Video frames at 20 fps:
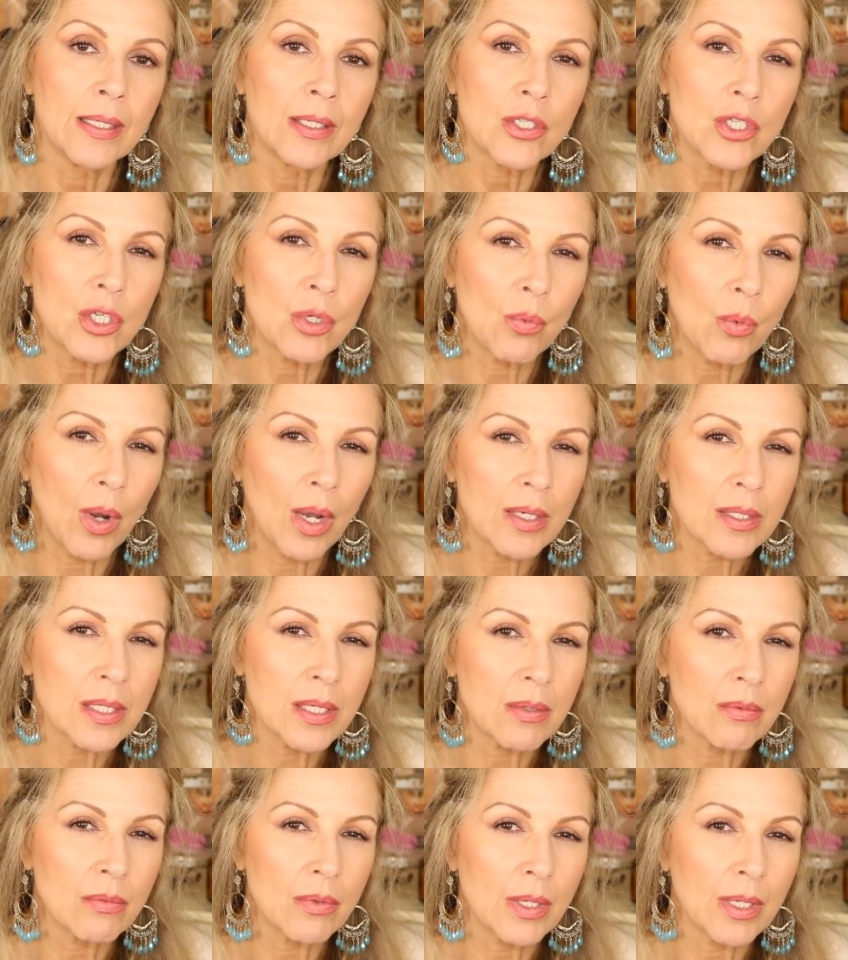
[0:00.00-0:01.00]
she
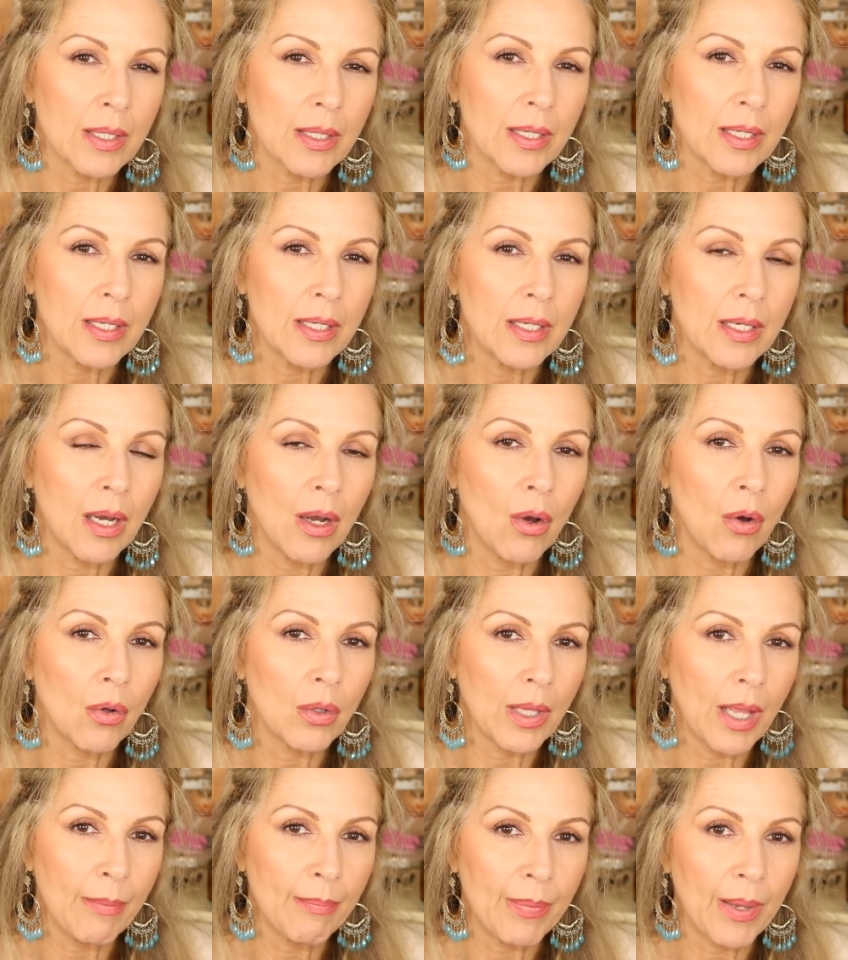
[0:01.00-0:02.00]
wasn't really a
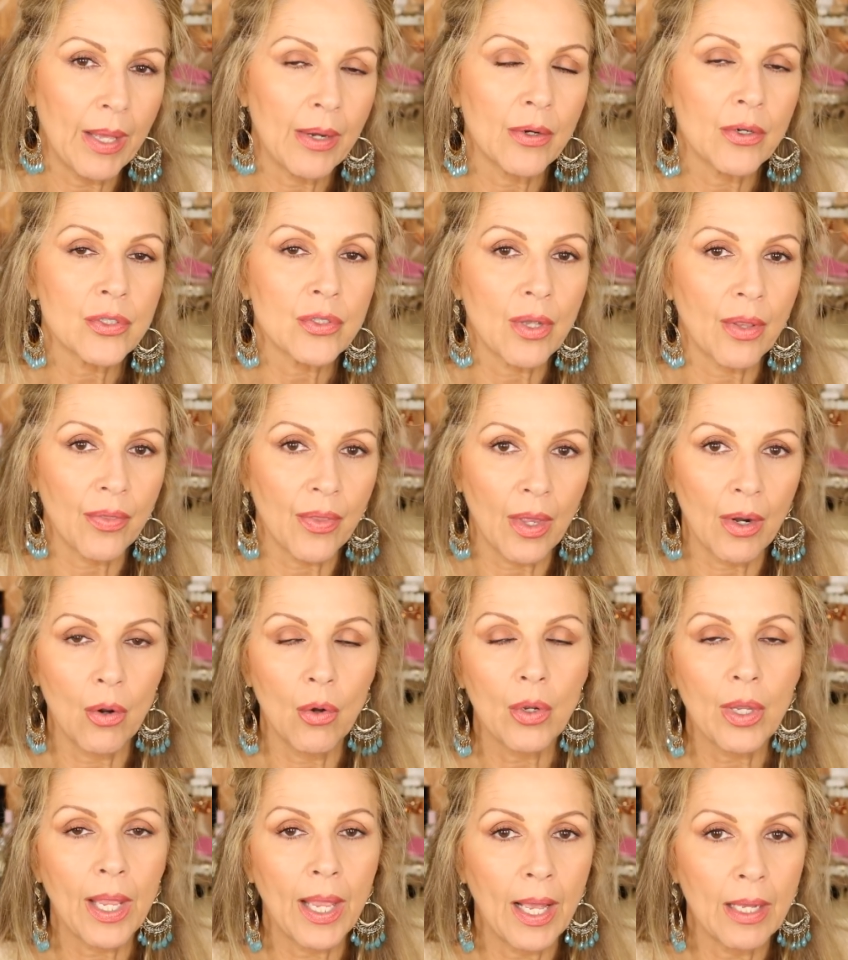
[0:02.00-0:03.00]
whole lot better, so I thought,
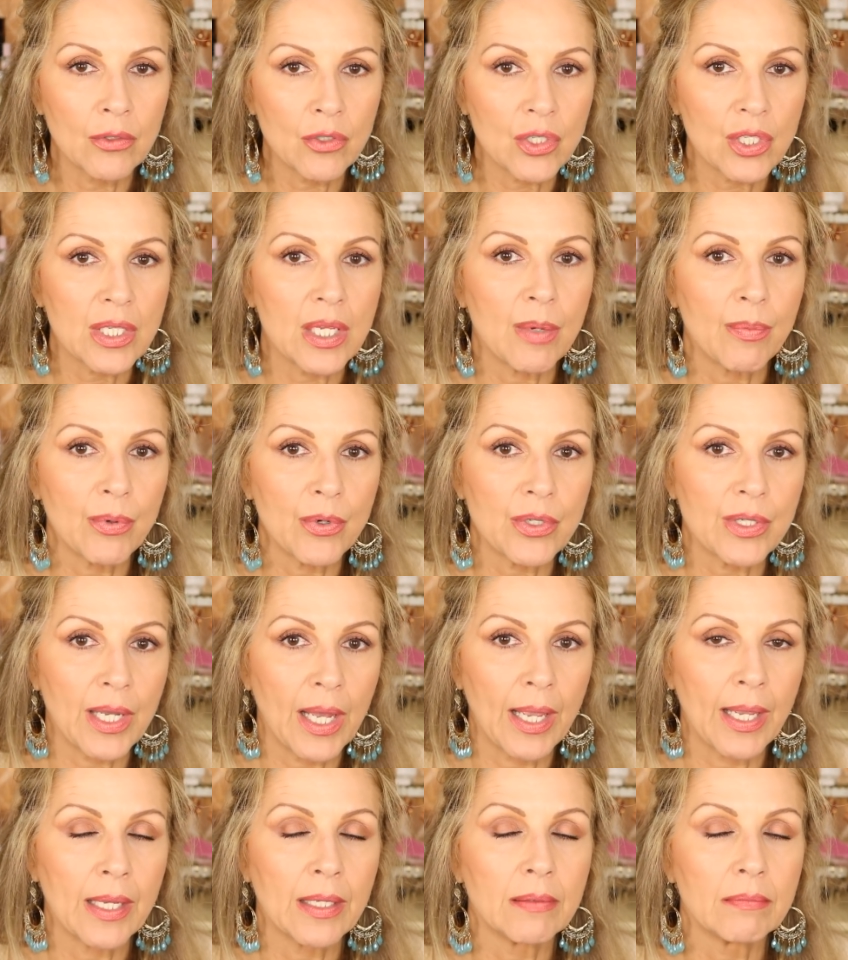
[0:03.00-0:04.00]
okay, I'll just keep her
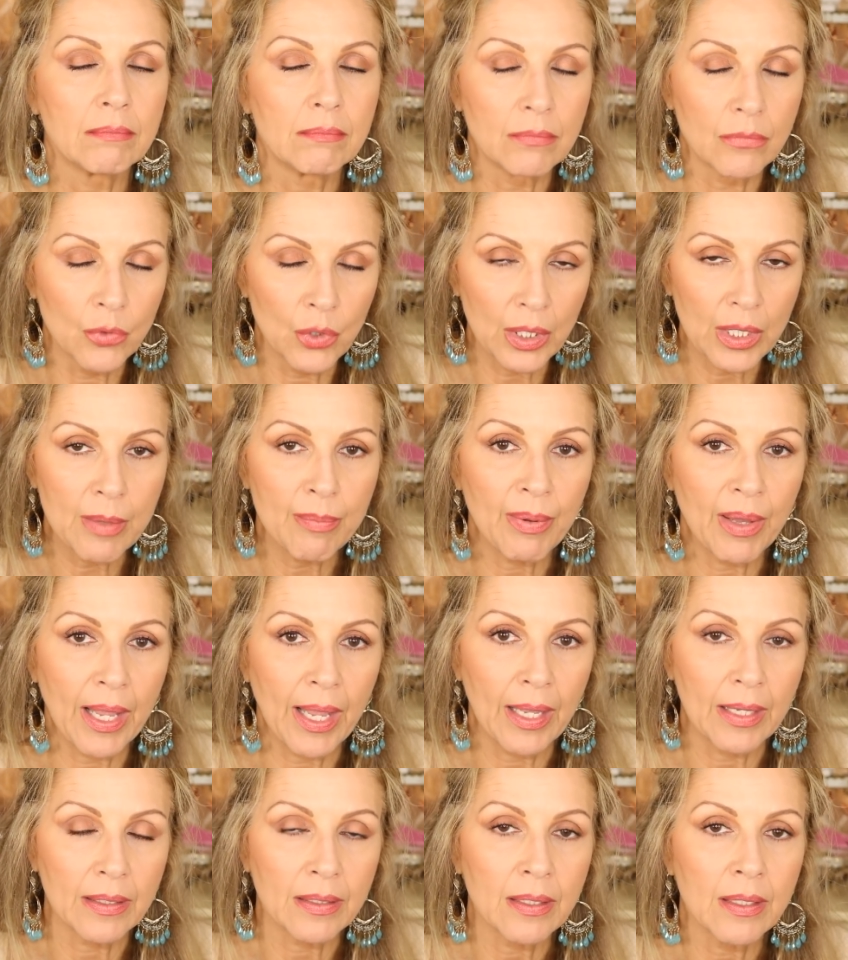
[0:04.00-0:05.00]
diet really
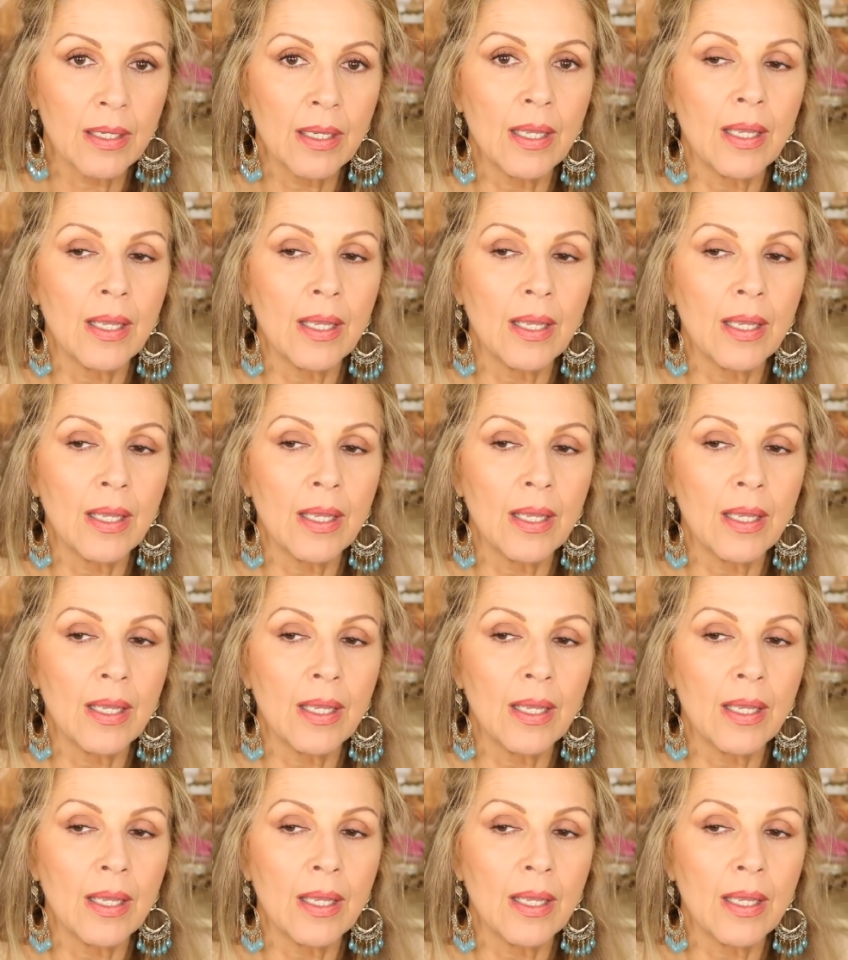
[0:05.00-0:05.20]
bland.